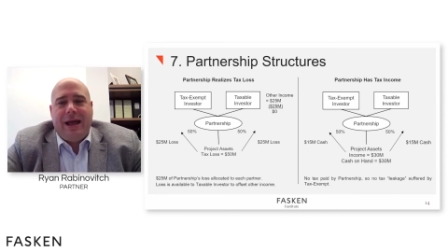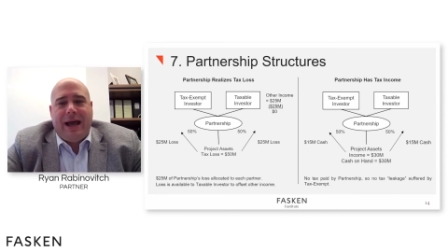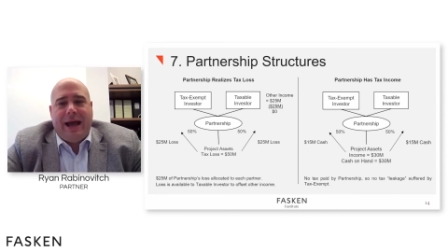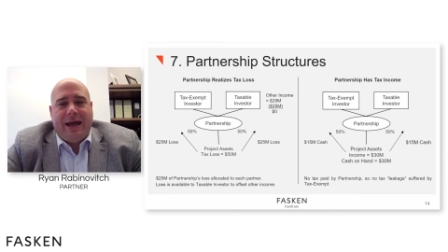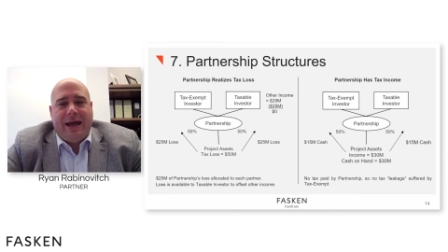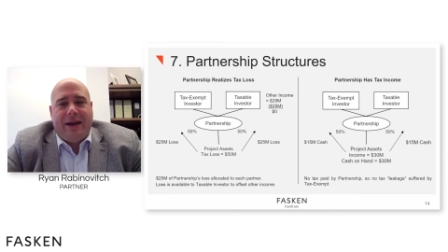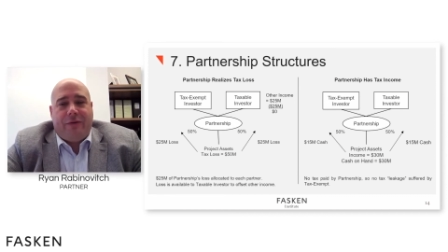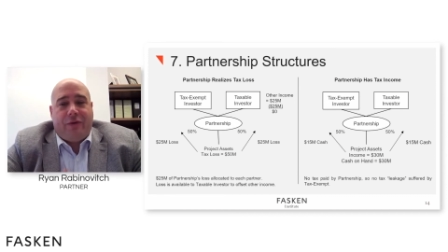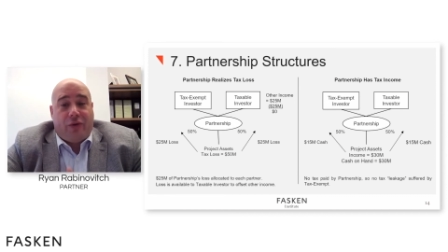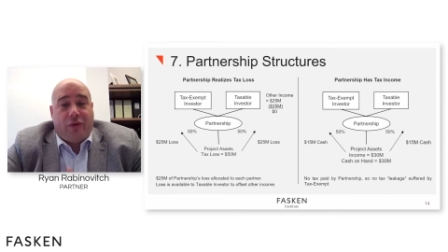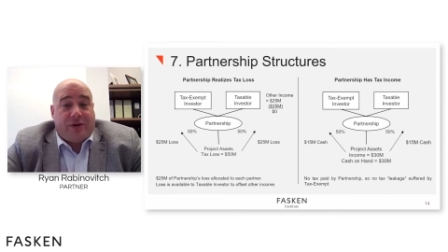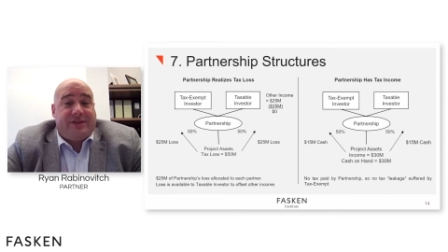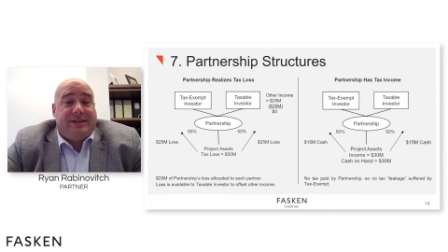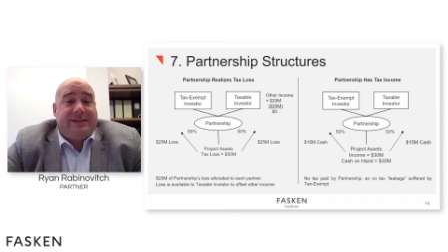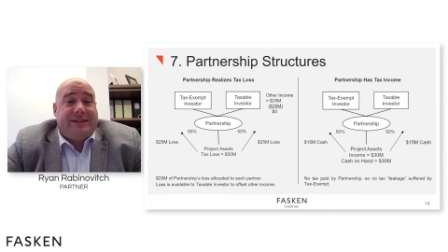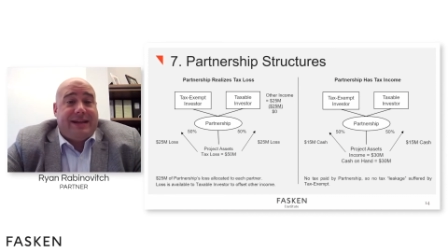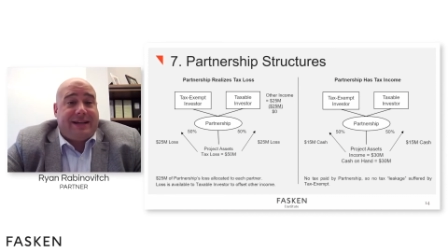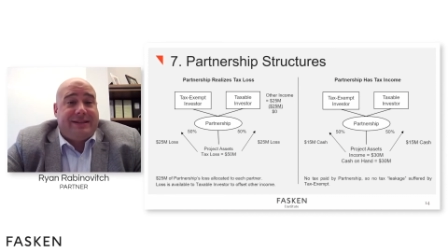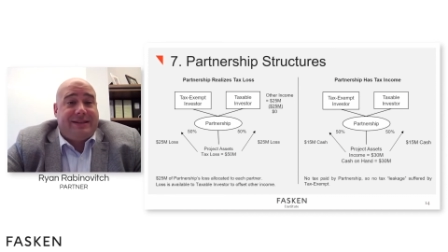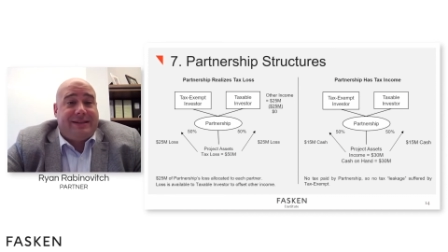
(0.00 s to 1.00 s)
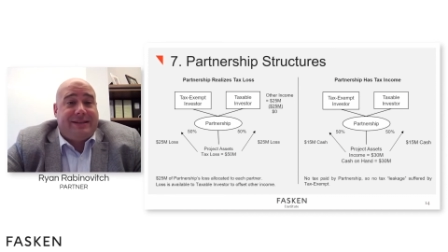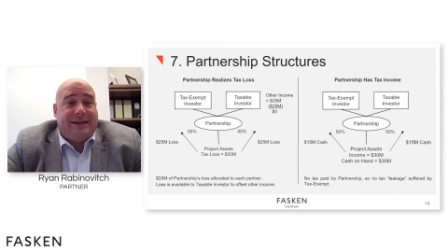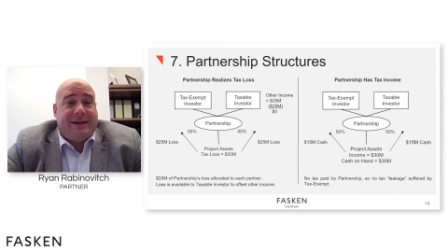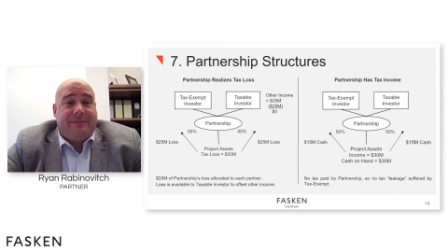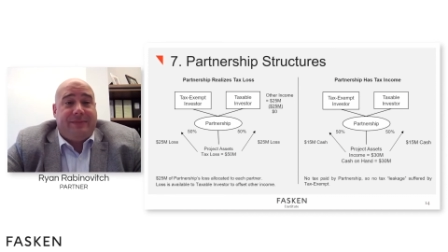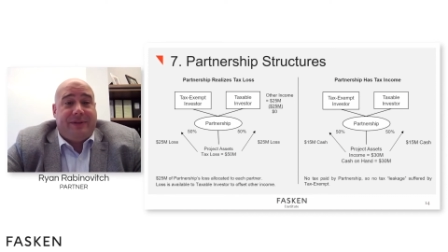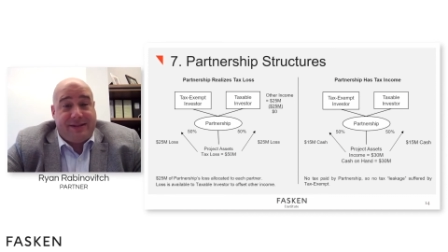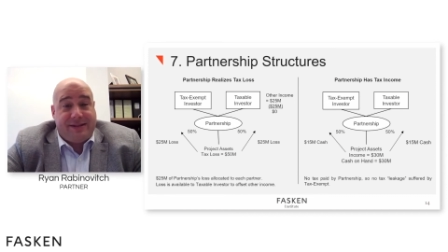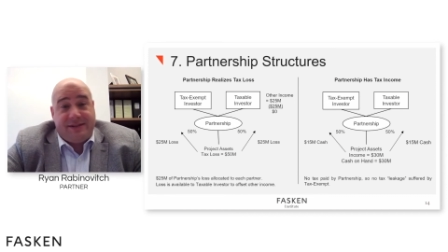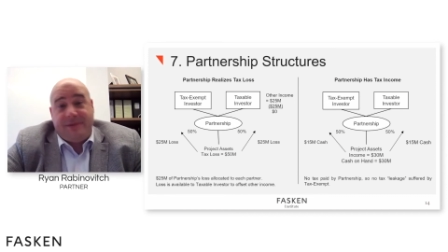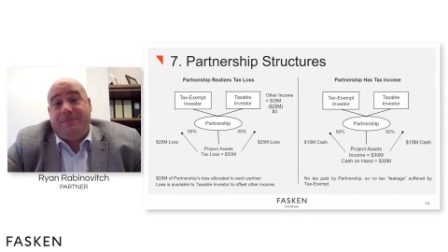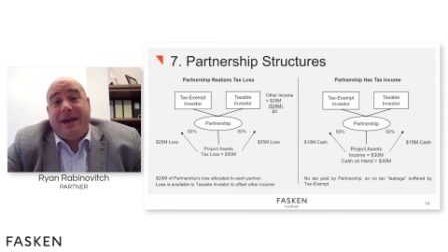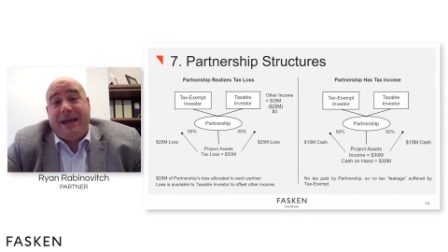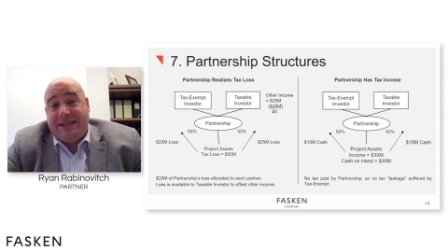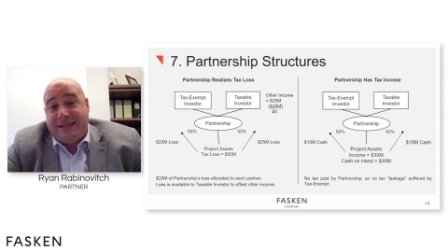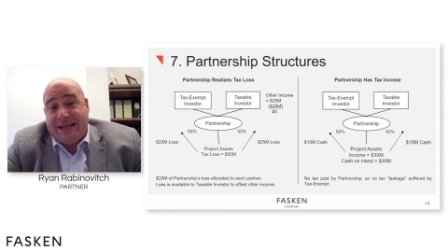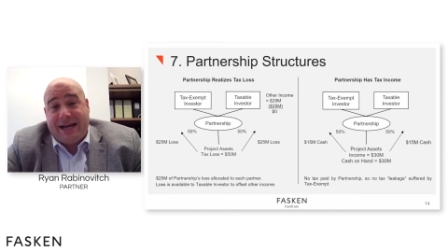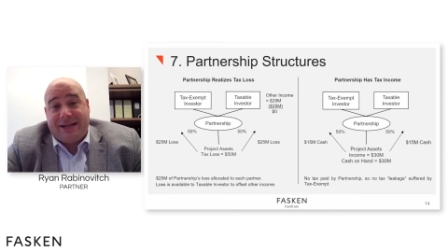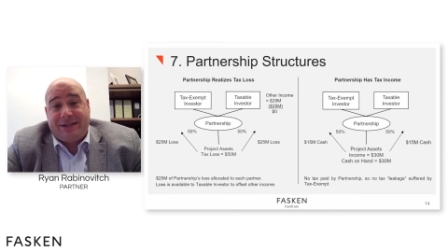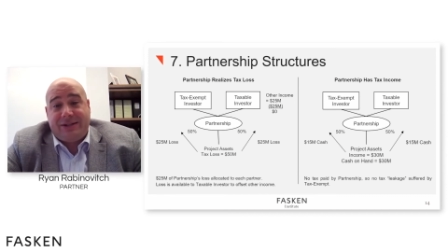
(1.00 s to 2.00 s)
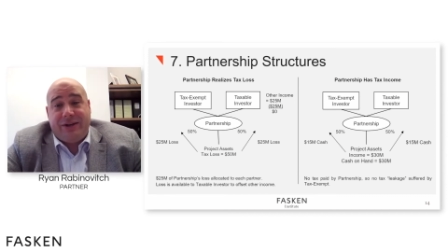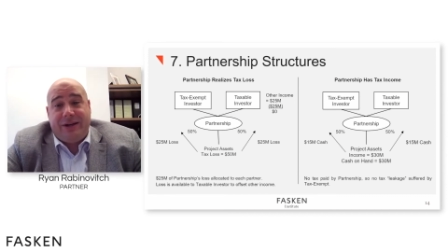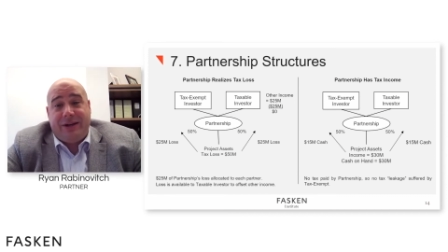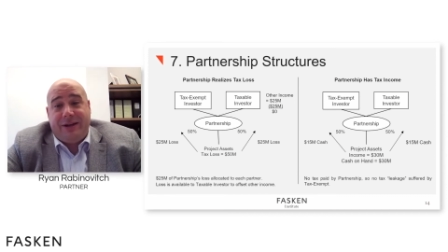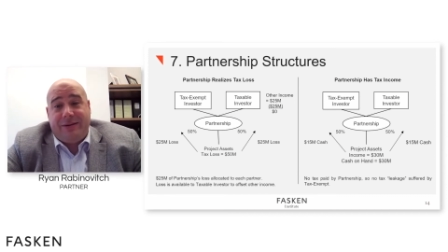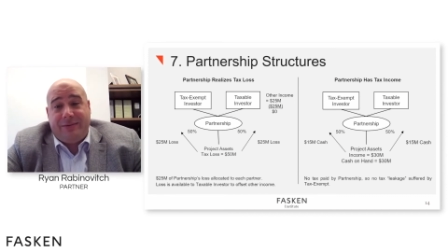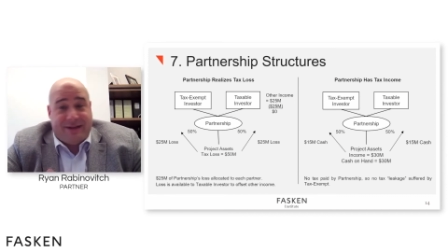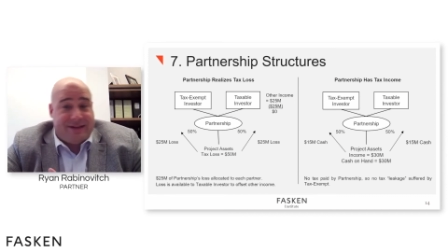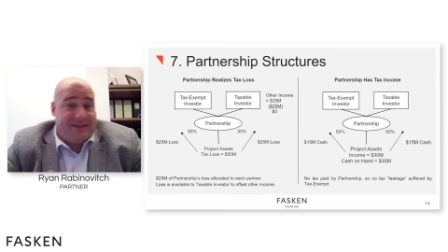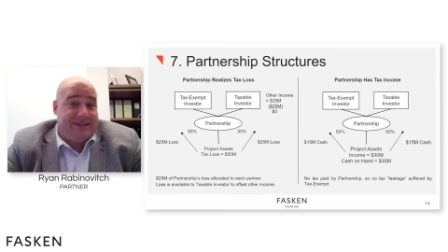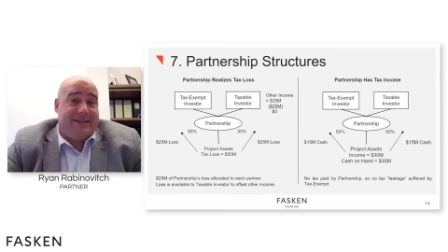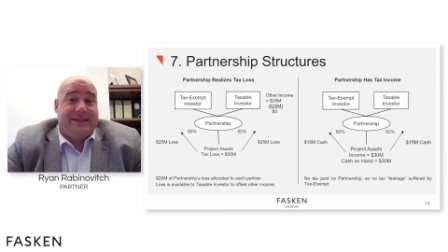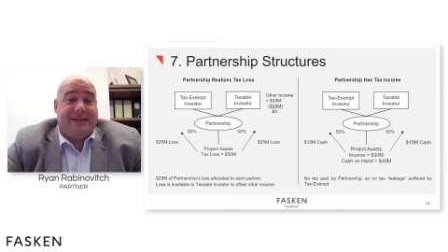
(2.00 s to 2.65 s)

And of course, the tax exempt doesn't pay tax on it because it